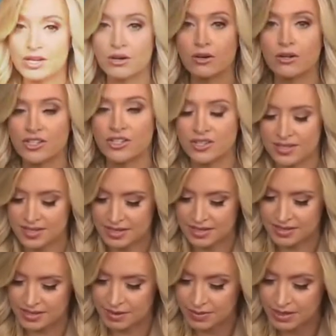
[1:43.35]
we urge the
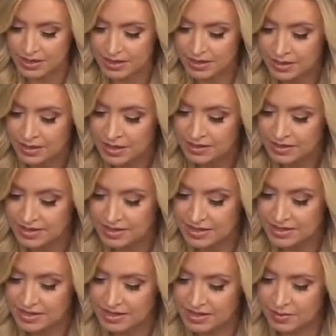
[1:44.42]
CCP to
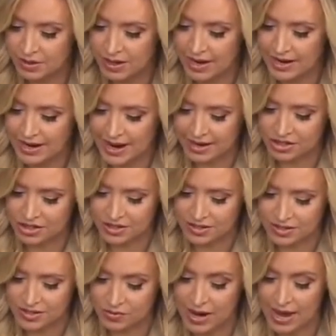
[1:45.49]
cease these malign
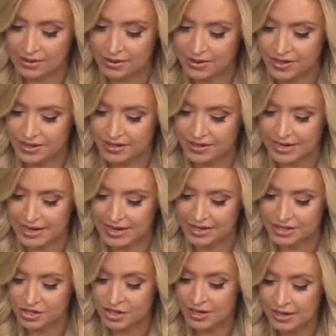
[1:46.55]
actions rather than
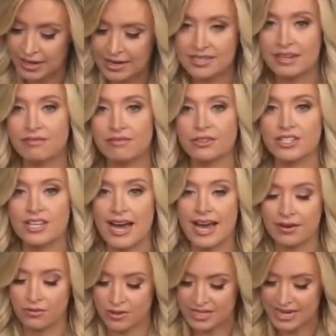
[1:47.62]
engage in
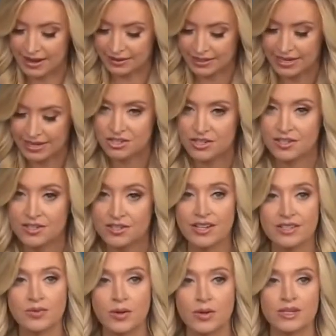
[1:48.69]
tit-for-tat retaliation. So
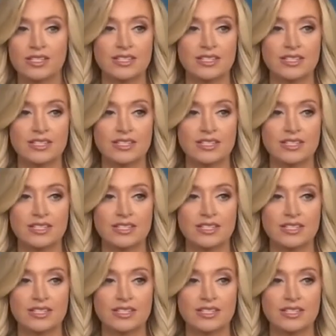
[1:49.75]
that's where we.